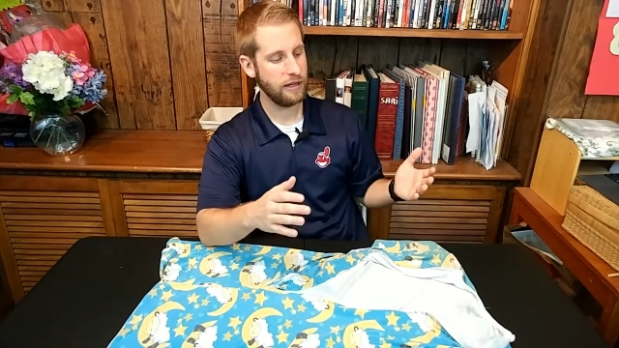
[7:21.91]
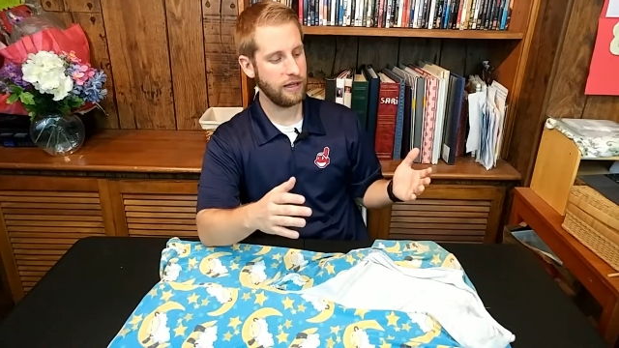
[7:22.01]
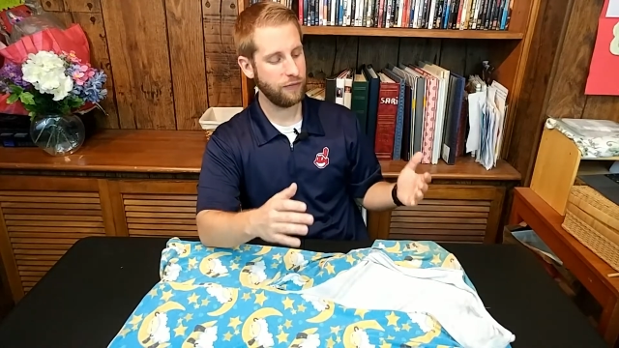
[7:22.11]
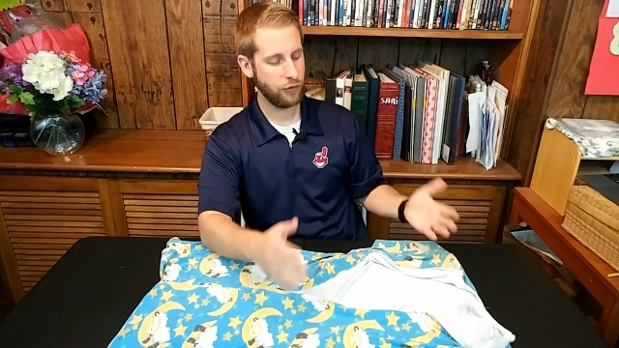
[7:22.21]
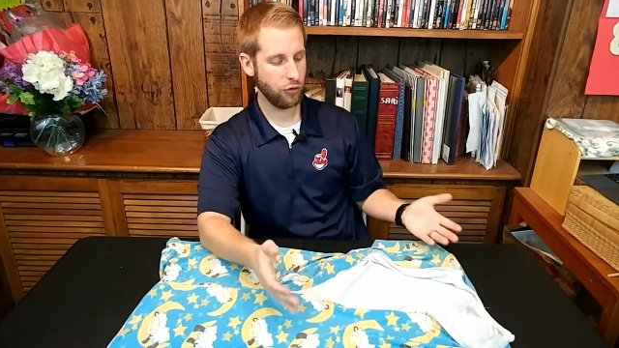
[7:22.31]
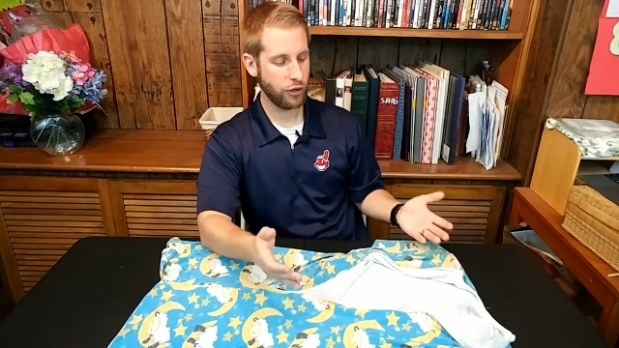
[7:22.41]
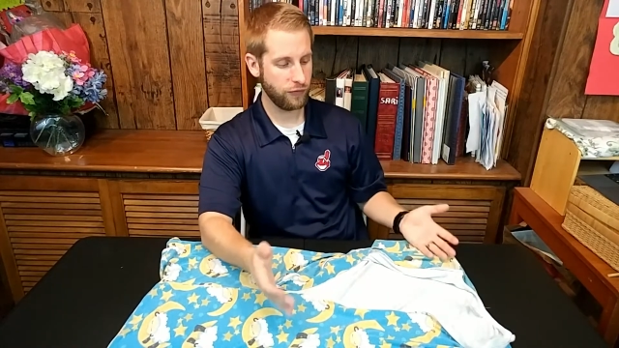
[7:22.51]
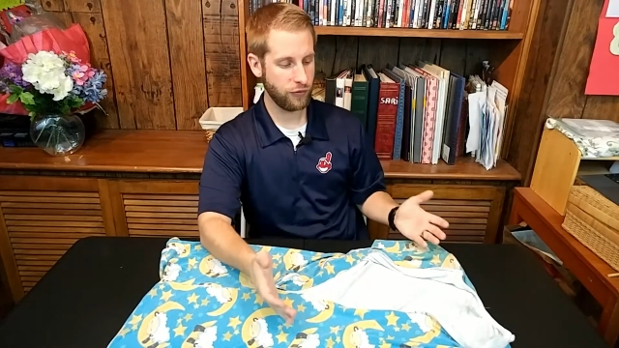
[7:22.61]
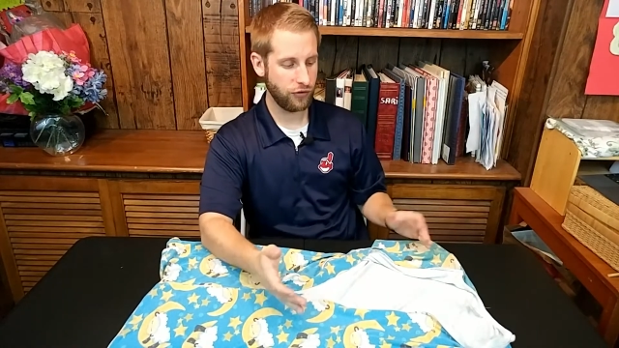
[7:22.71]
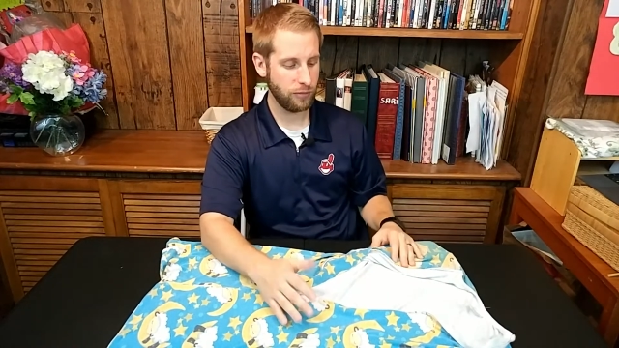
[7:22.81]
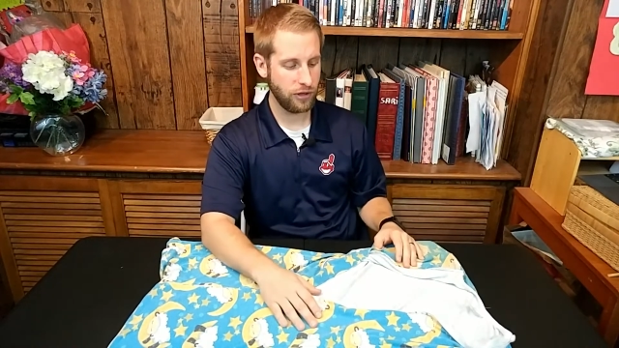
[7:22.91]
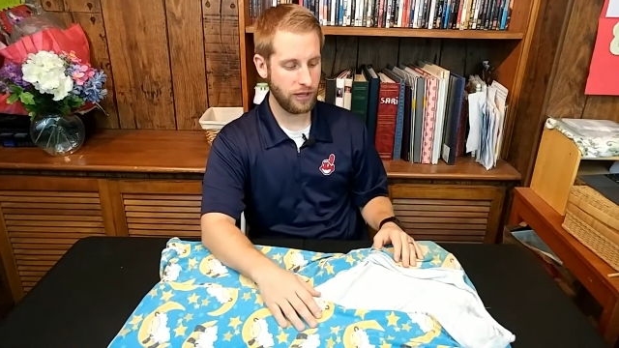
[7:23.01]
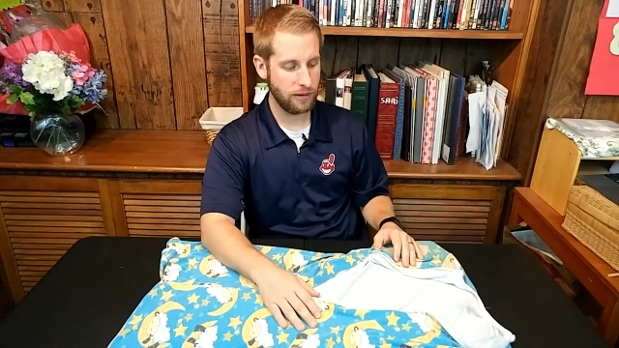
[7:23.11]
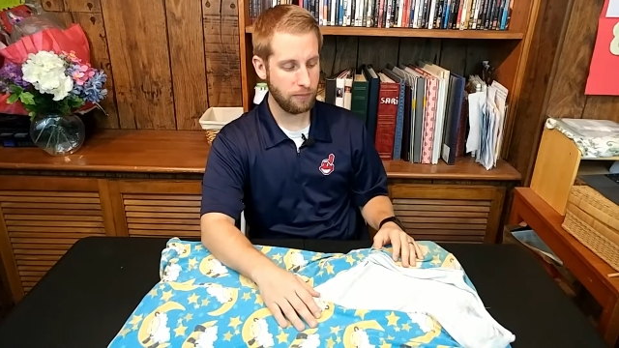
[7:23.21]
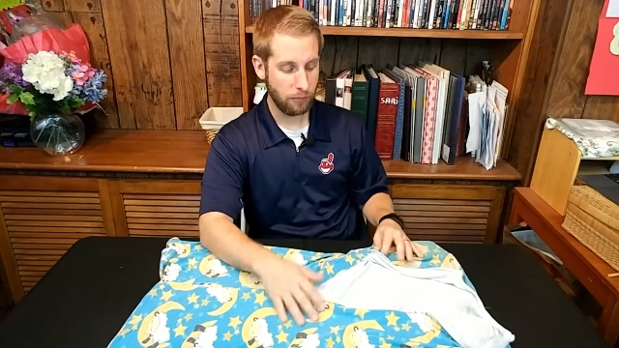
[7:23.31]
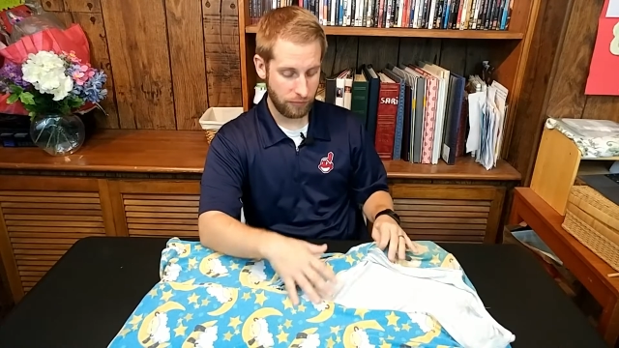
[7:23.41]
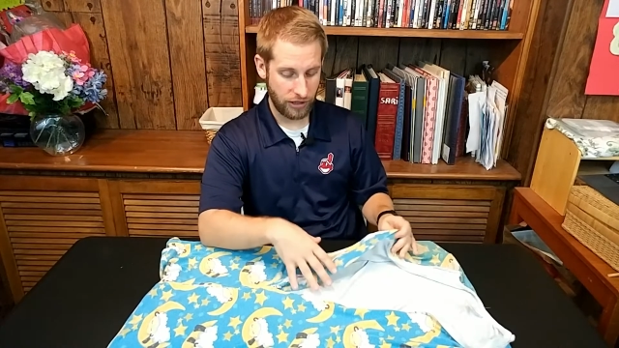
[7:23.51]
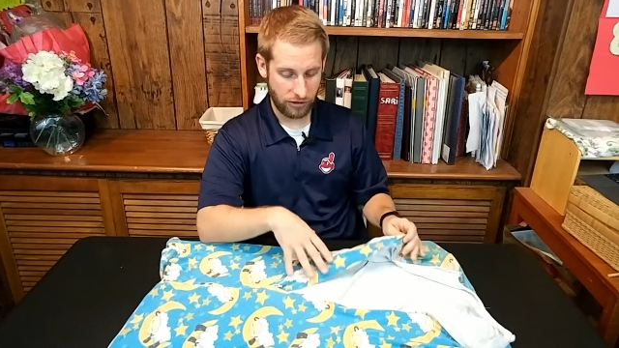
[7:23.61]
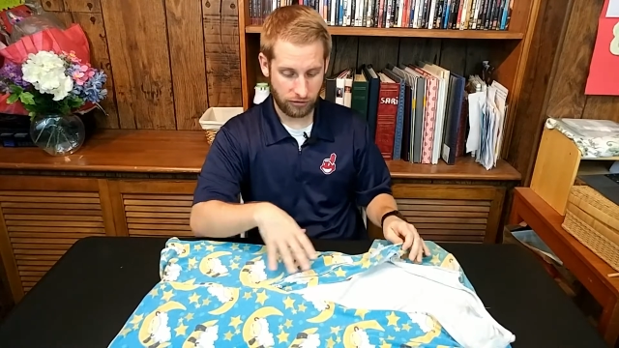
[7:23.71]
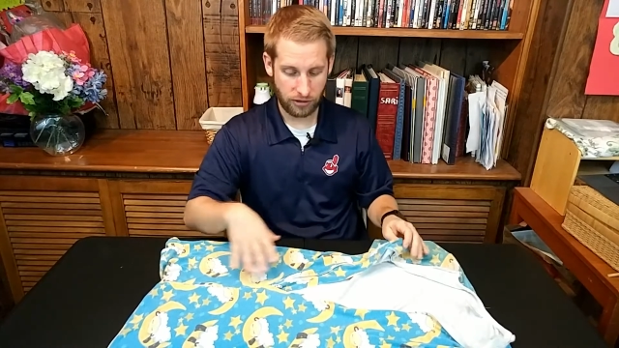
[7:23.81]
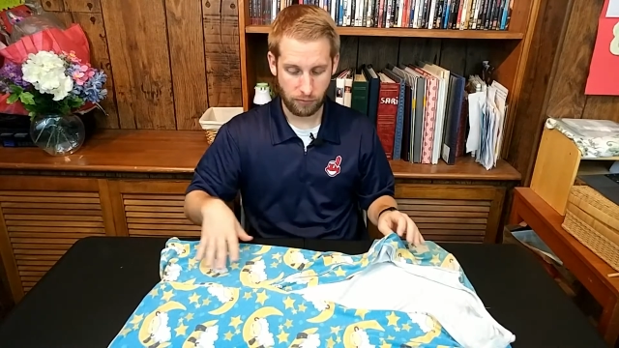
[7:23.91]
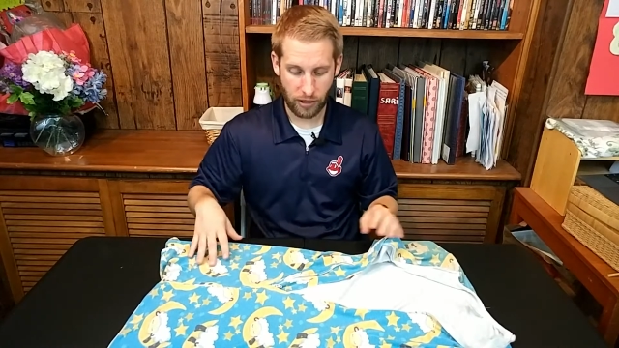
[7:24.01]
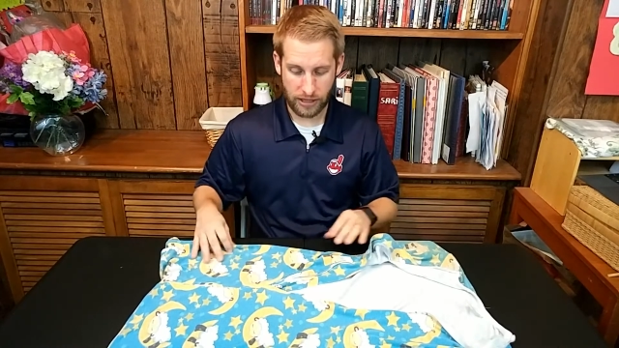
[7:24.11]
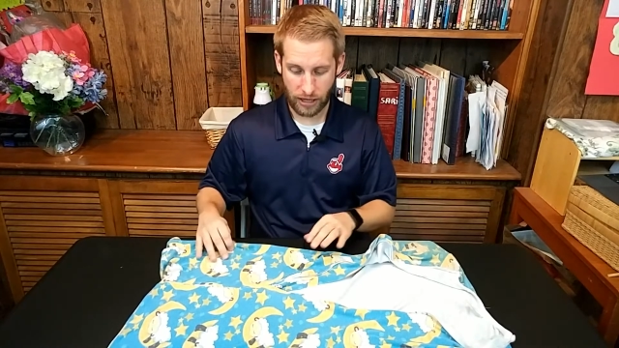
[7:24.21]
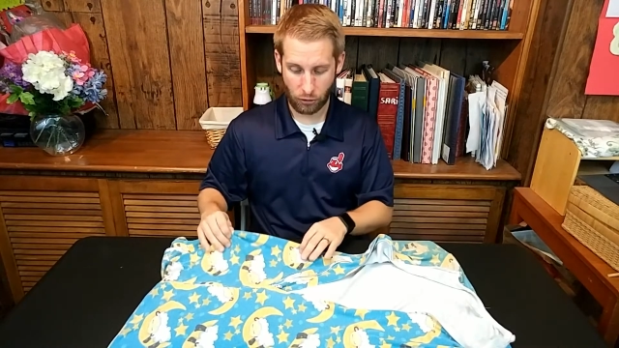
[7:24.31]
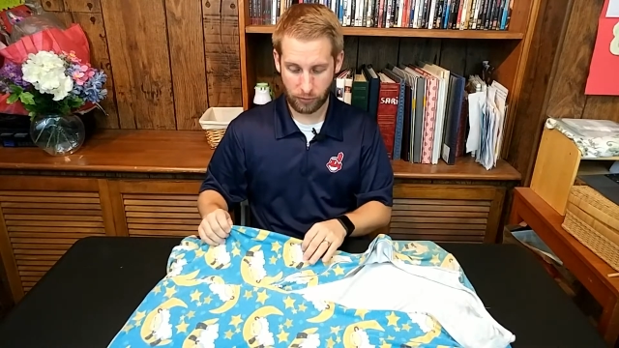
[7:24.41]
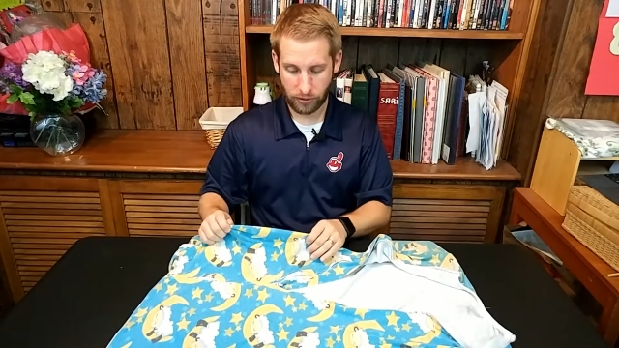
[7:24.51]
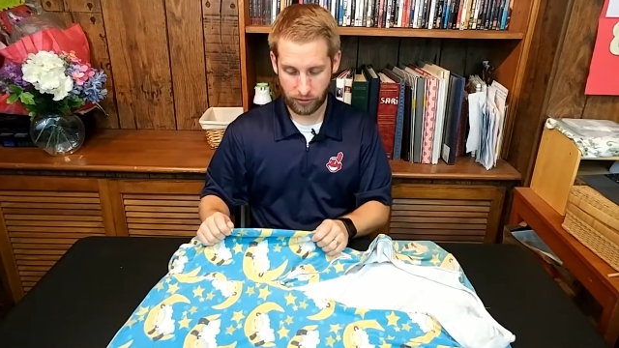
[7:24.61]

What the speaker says: If you're looking for something that you think might help,